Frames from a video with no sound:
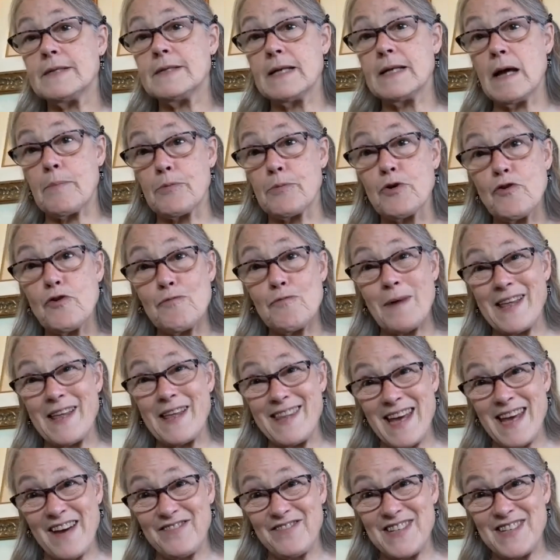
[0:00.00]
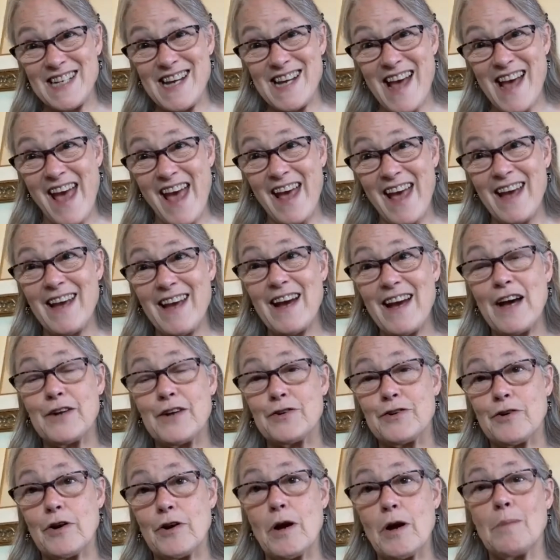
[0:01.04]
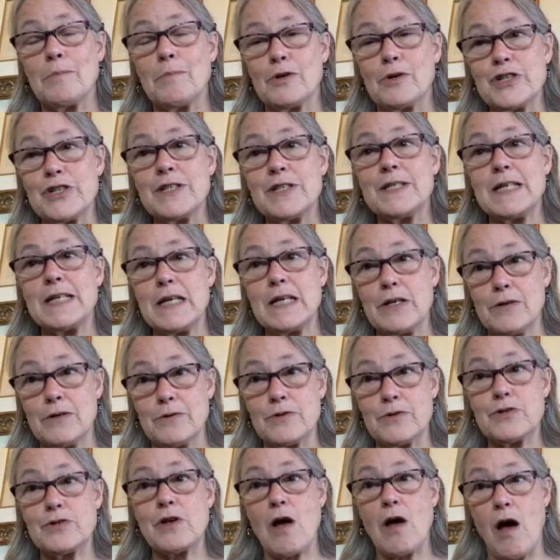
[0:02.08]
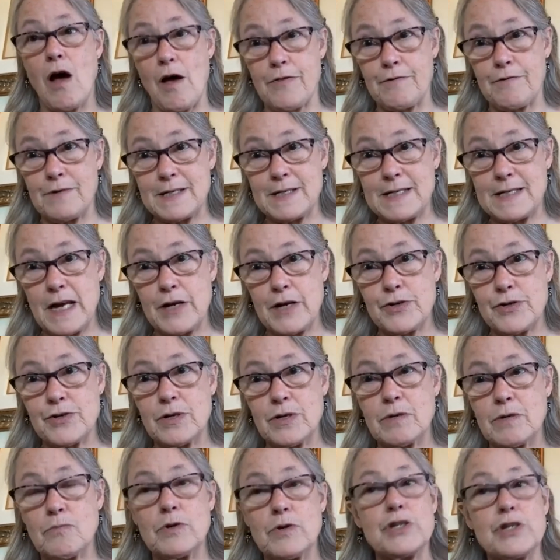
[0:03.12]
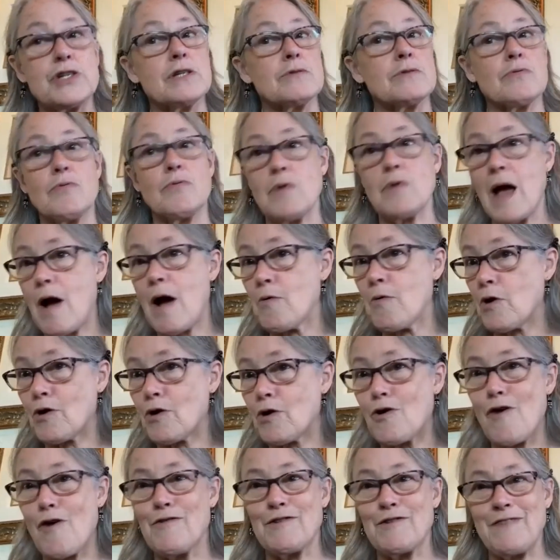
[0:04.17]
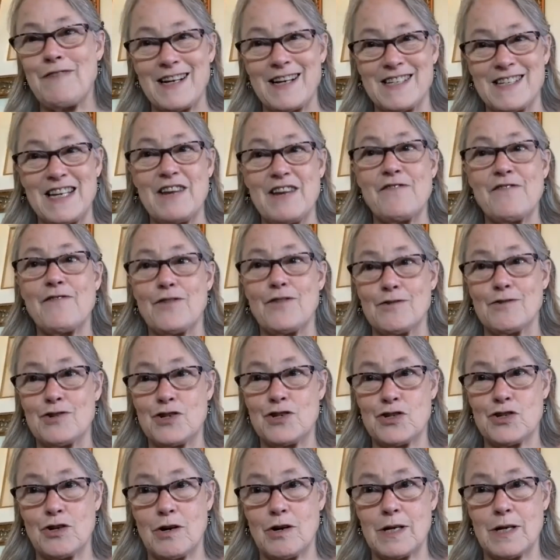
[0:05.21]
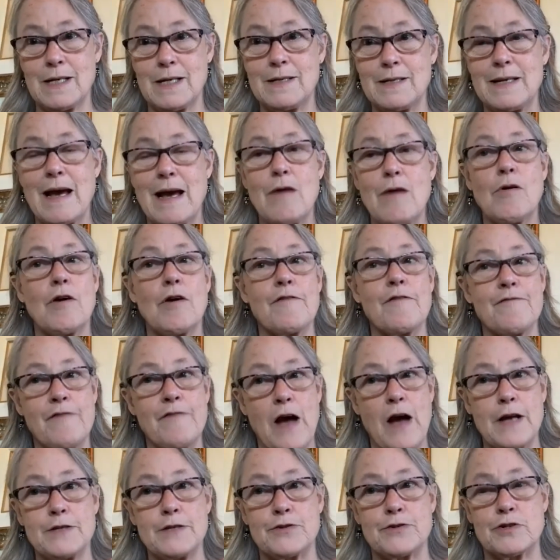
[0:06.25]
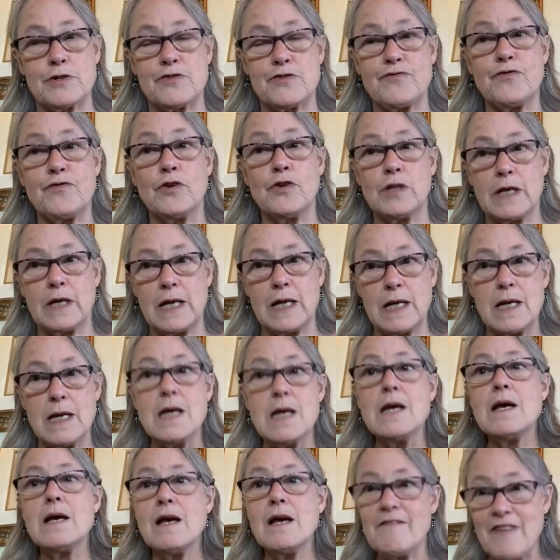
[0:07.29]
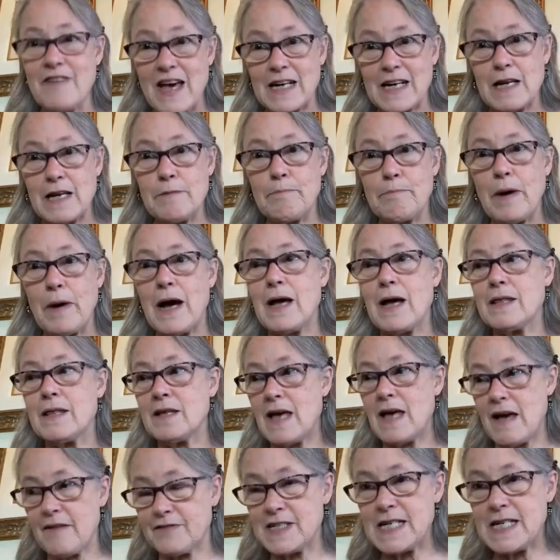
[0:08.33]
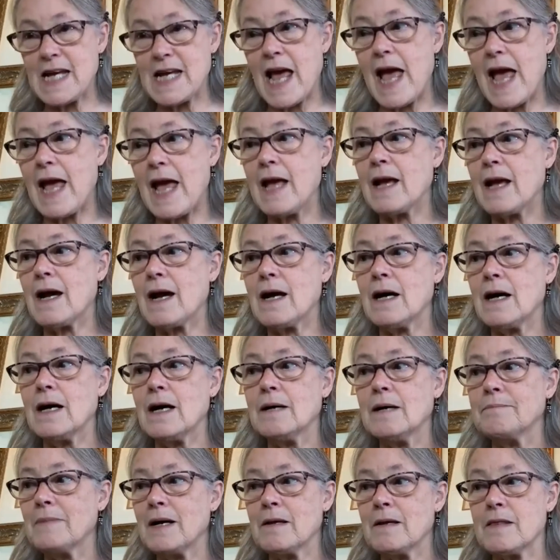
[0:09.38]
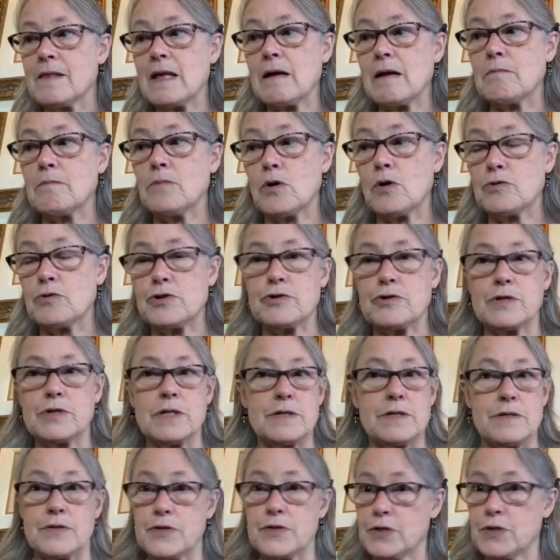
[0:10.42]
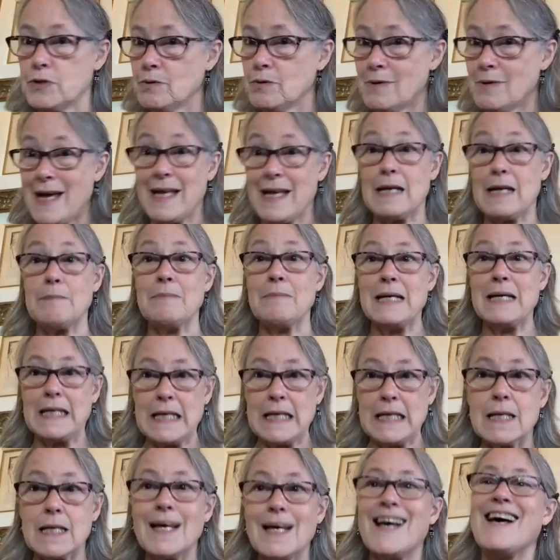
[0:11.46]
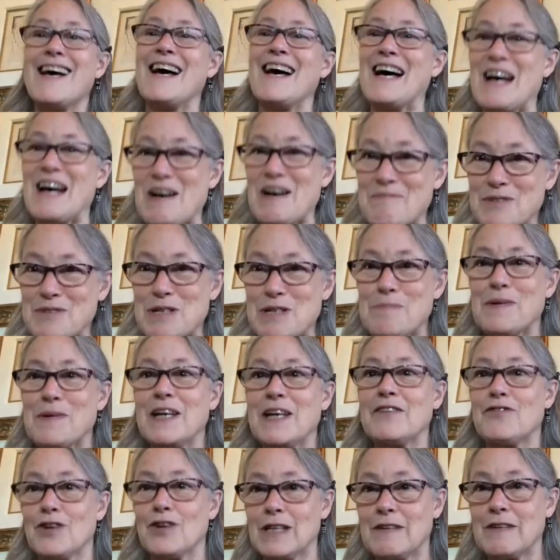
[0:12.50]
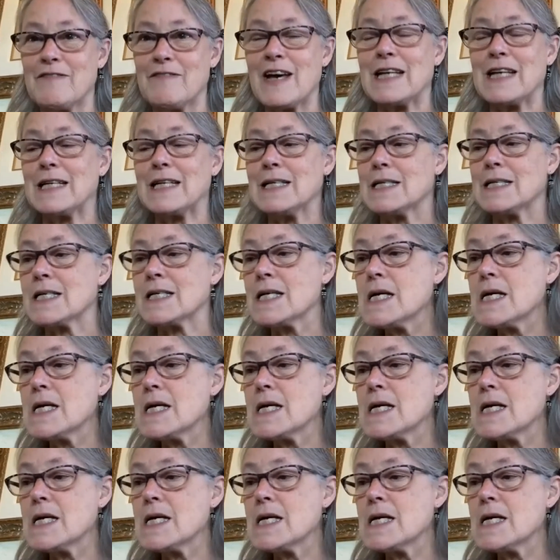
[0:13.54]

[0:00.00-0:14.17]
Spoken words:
approved by the FDA under emergency use authorization, which is how our COVID vaccine first started. Now our Pfizer is fully vetted by the FDA. I think Moderna is due any minute to be fully vetted.